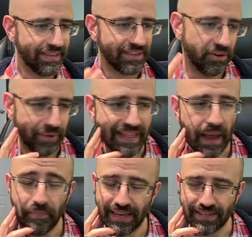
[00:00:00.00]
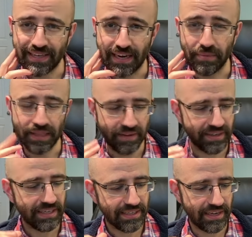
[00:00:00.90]
So, with that being said, a
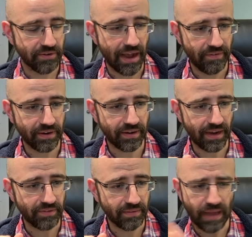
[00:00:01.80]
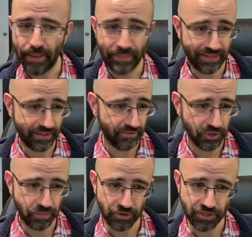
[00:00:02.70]
beloved DC graphic novel. I'm not the
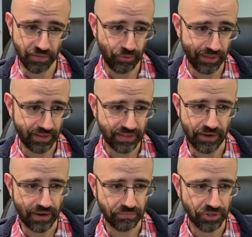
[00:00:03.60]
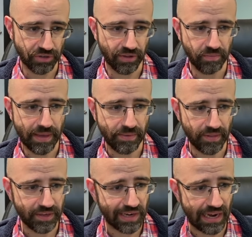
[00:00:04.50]
first person to point this out. I'm sure other people
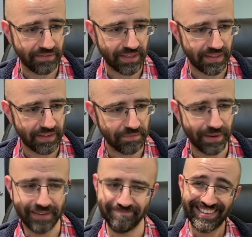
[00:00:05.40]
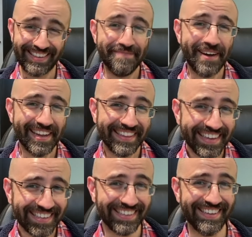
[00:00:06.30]
in the chat have seen this, but CMON
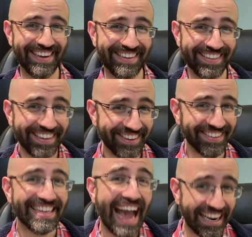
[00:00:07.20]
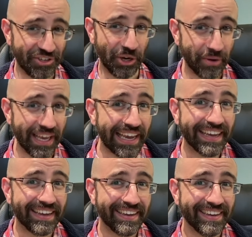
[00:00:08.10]
likes to get a little dad
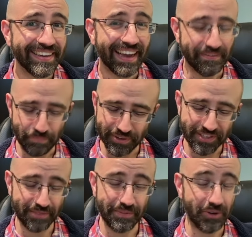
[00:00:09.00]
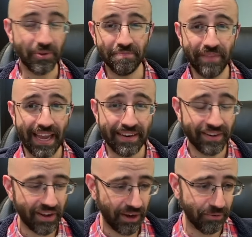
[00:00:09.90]
jokey and put some little
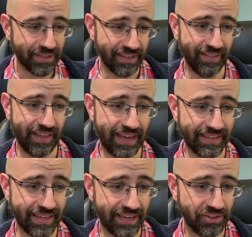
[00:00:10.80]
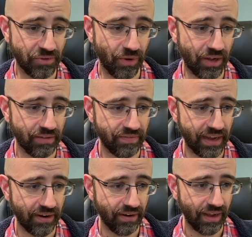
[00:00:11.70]
hidden codes and things into all of
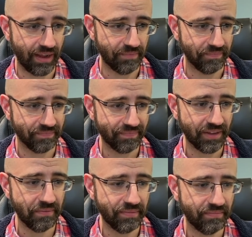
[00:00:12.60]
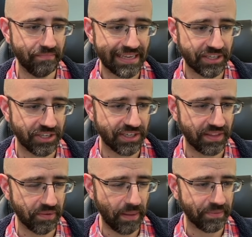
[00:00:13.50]
their um, their messages
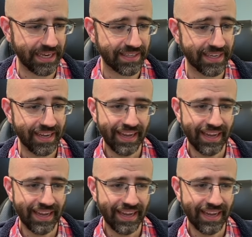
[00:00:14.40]
and their updates.